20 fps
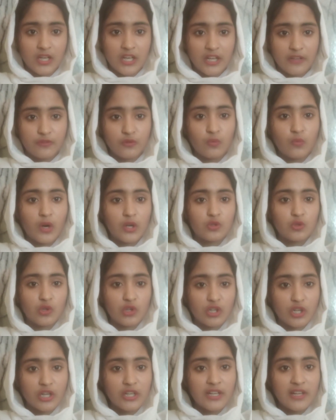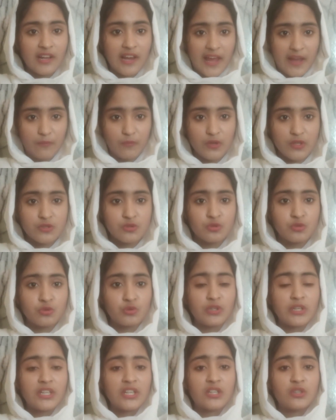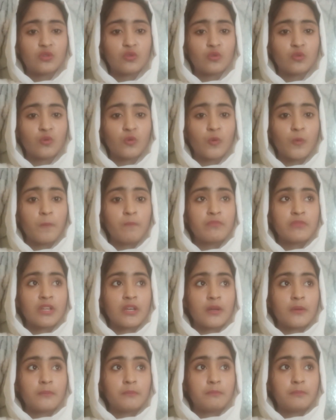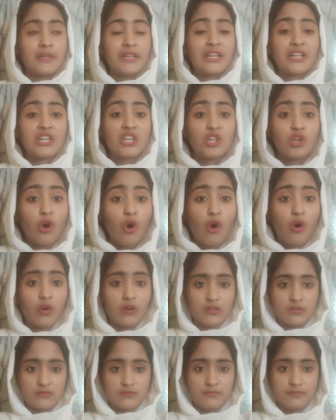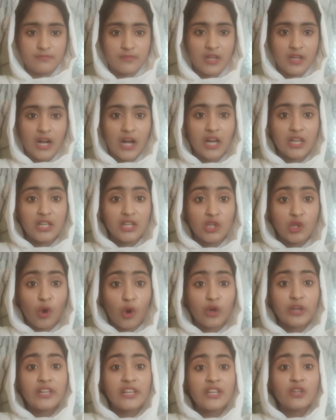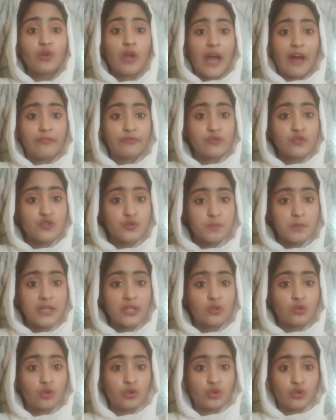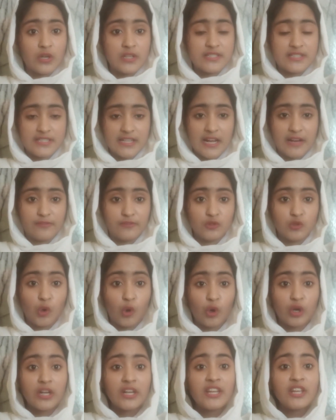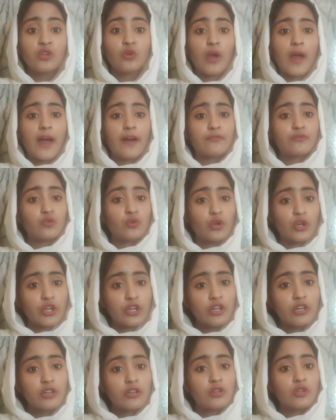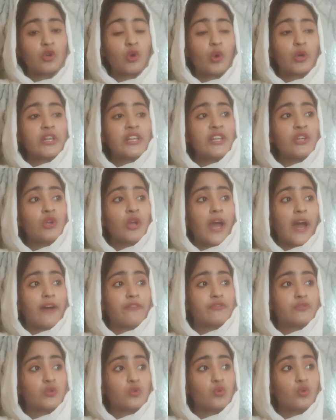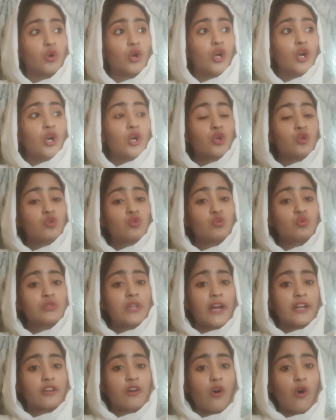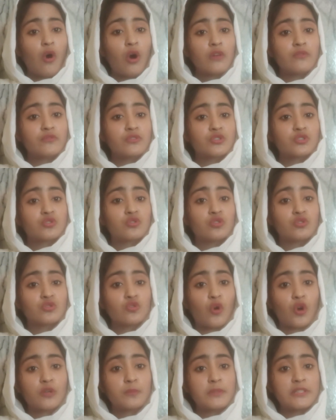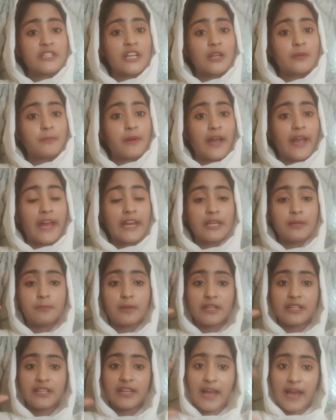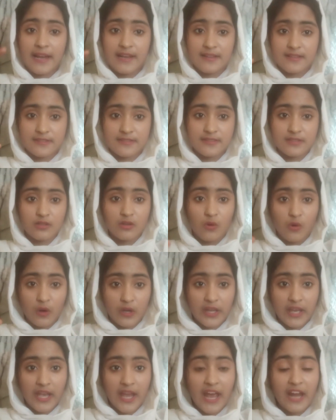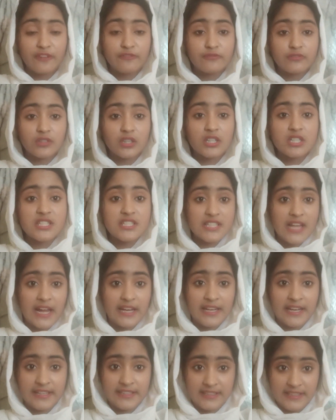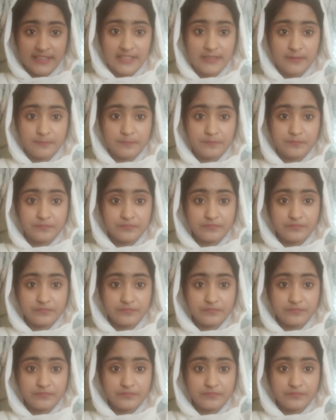If you want to learn a language you need to be lonely. You have to speak to yourself. Lonely you have to hear. Lonely you have to do that all which could not be done by anybody else. Okay, and work silently.